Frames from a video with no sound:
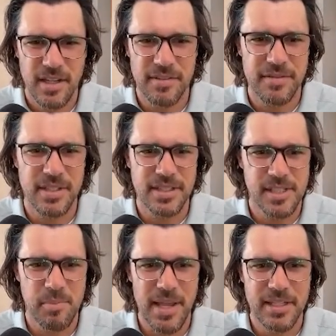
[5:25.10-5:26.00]
if the
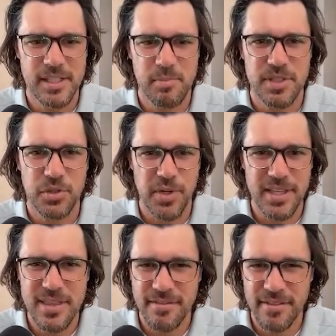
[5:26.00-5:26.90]
space
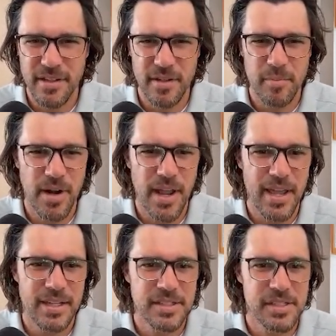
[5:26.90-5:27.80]
between the
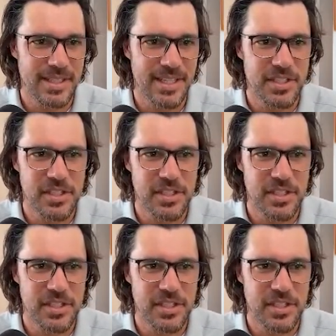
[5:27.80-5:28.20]
vertebrae gets